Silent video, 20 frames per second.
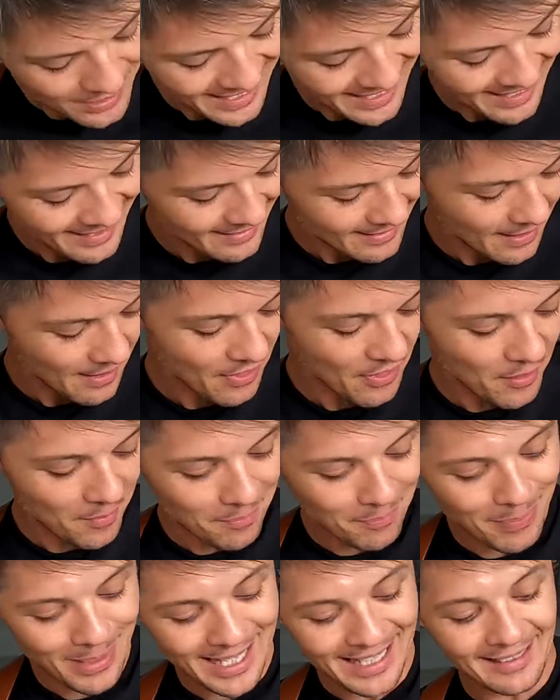get the
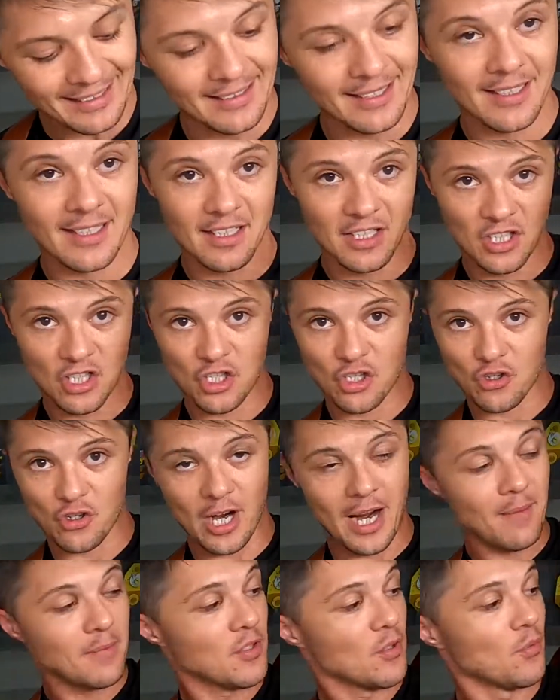belt
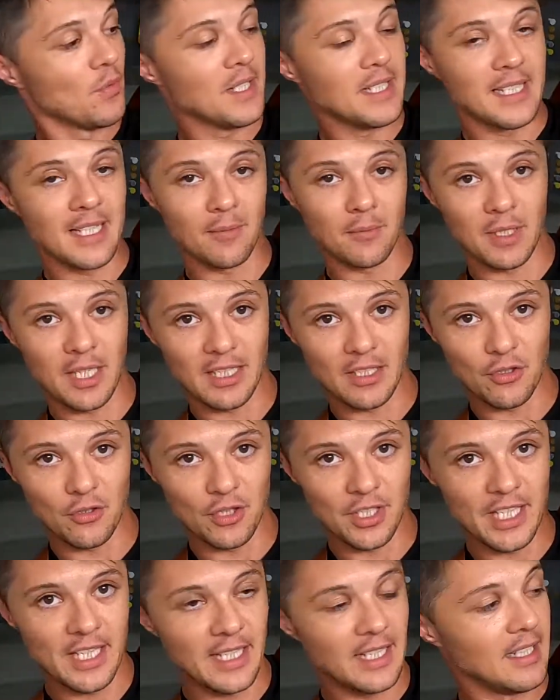straps with them like you're
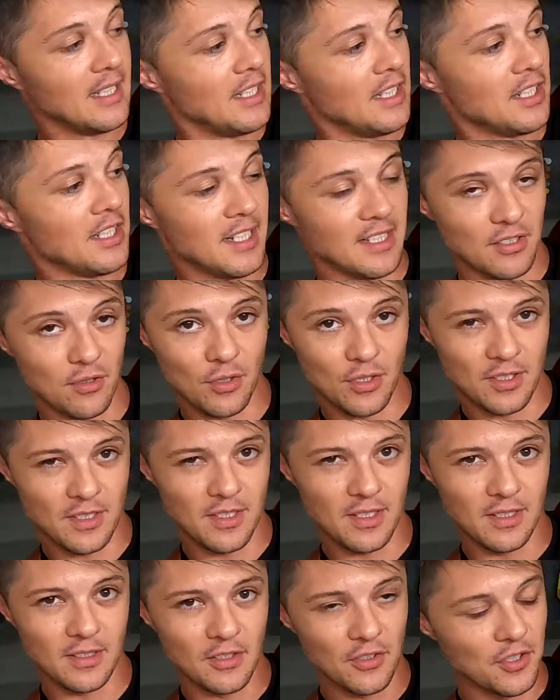getting here as you can
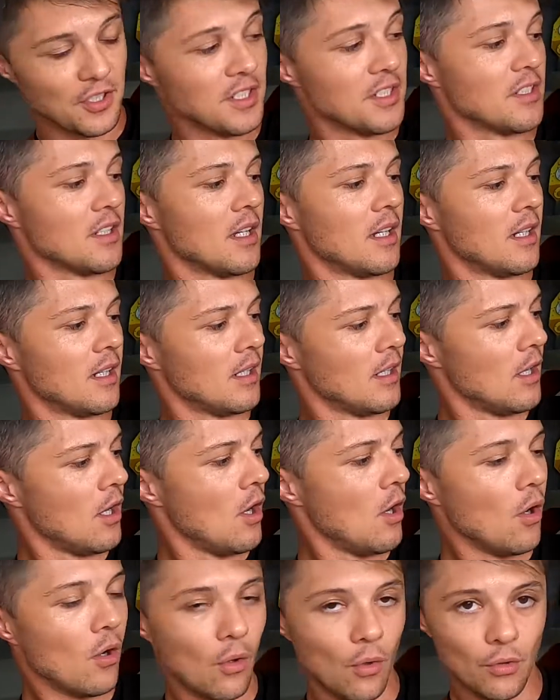see there is a
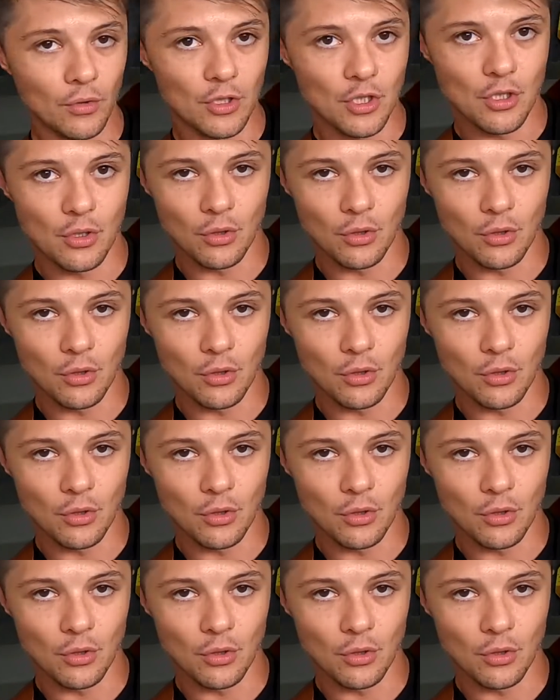on the